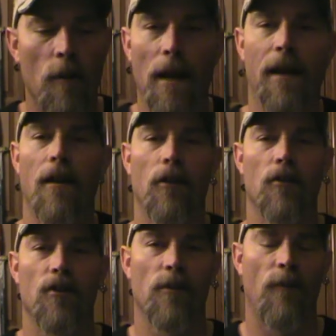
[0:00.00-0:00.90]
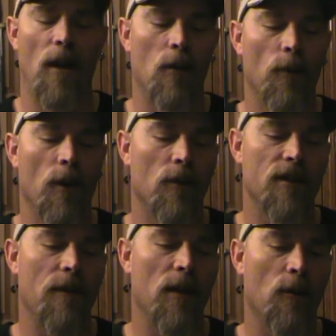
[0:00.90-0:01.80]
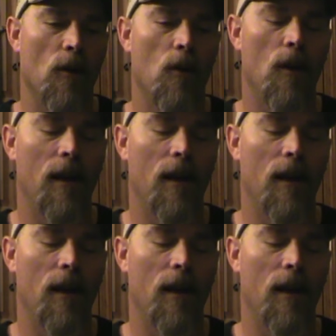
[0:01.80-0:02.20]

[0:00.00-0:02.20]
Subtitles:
of my characters failed their saving throw,